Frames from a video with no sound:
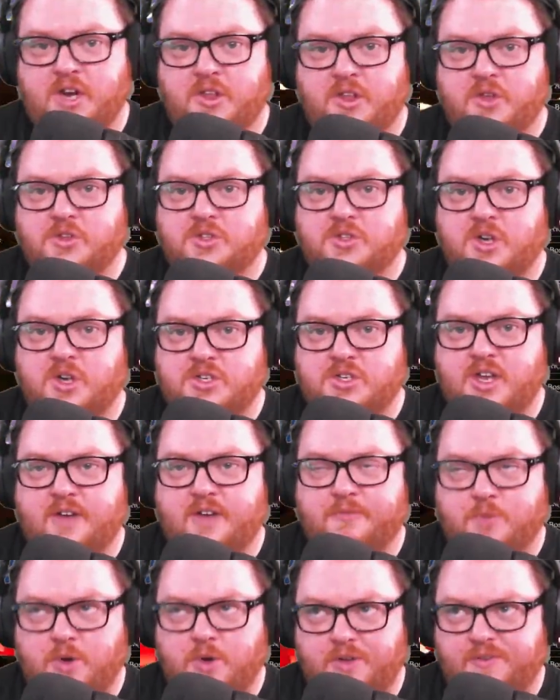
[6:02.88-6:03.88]
starts out at
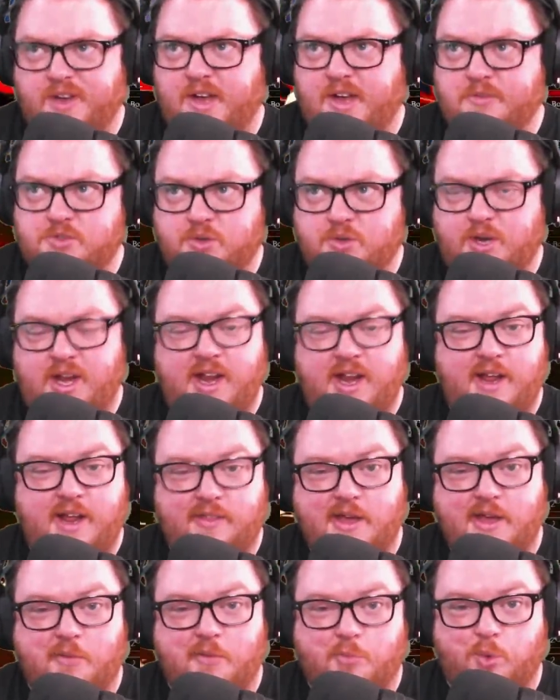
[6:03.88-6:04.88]
45, so to hit
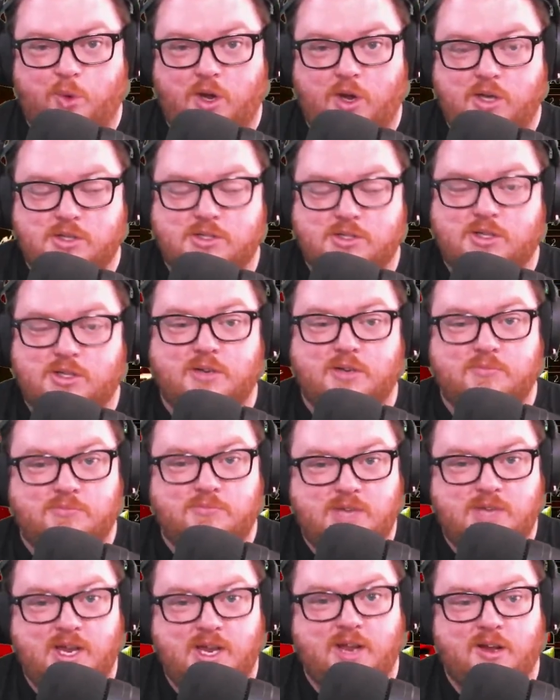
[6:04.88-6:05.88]
that point, it's going to
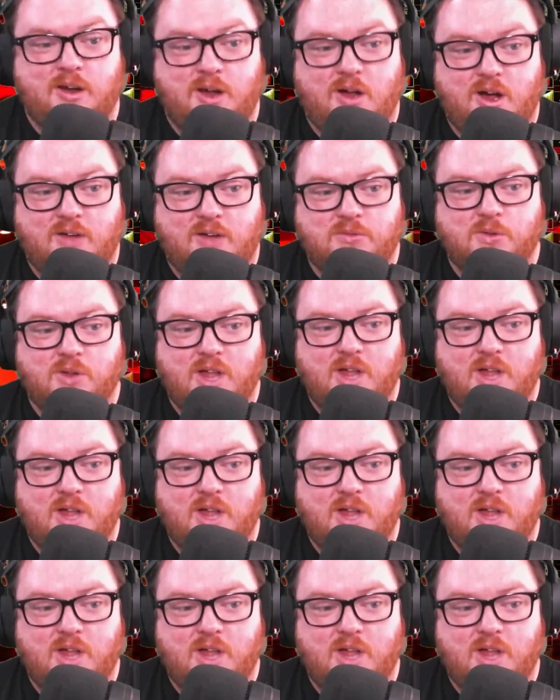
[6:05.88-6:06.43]
take an awful lot of